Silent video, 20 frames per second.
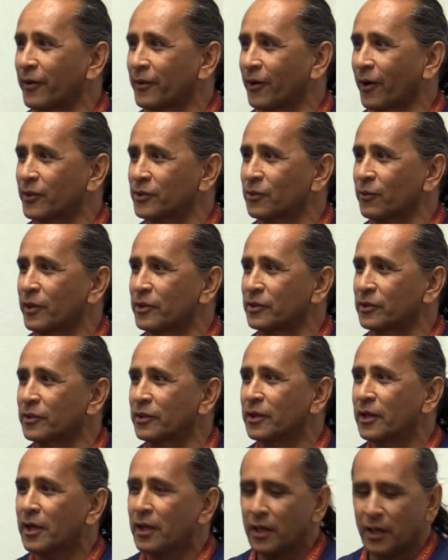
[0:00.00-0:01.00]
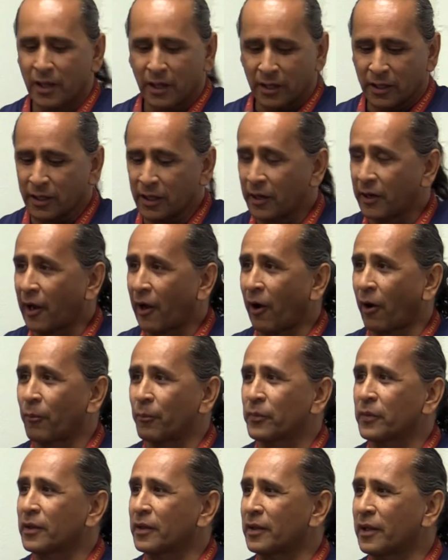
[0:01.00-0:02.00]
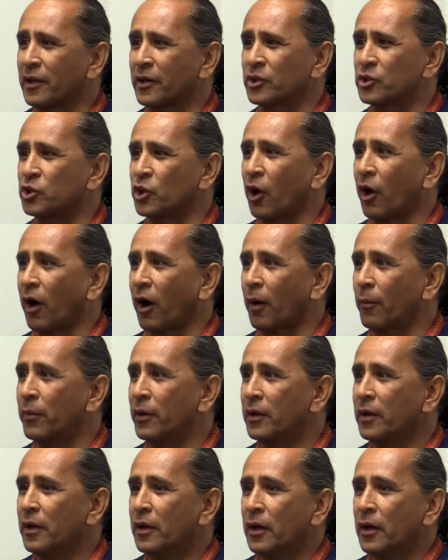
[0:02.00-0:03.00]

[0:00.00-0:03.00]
incarceration. Get out, get a job,